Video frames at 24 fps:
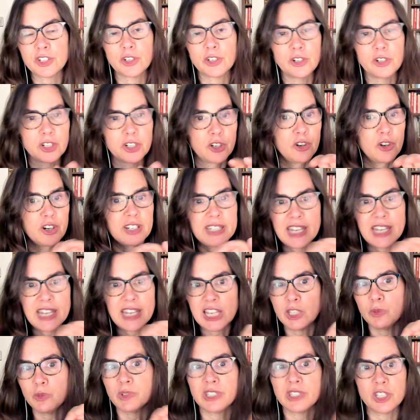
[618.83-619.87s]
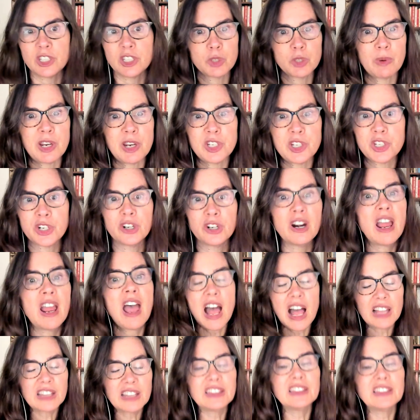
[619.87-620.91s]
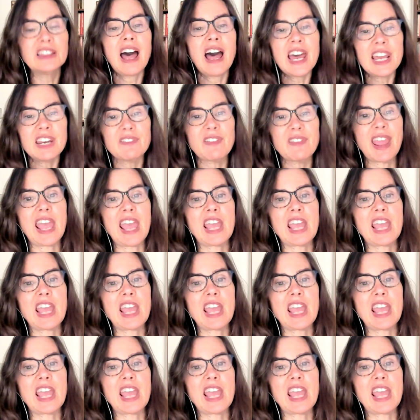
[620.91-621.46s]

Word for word: or you're in a tenuous situation, or a lot of